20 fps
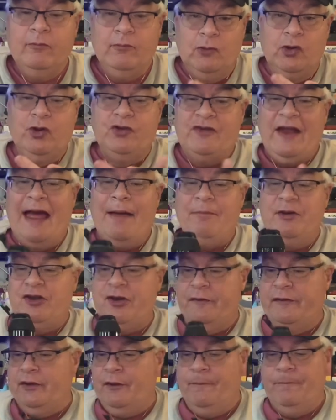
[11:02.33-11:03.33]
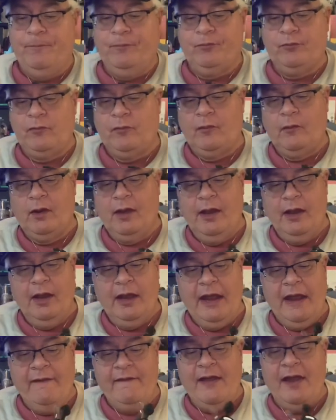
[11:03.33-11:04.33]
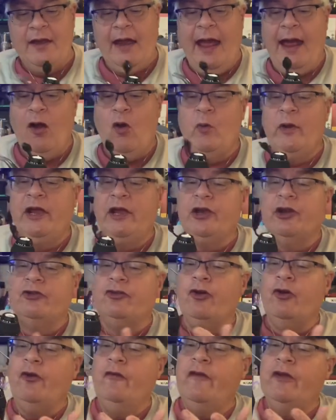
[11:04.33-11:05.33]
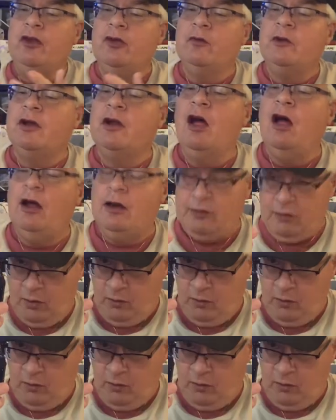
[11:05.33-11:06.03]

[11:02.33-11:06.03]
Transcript: your dab material. And then how are we going to turn the unit on?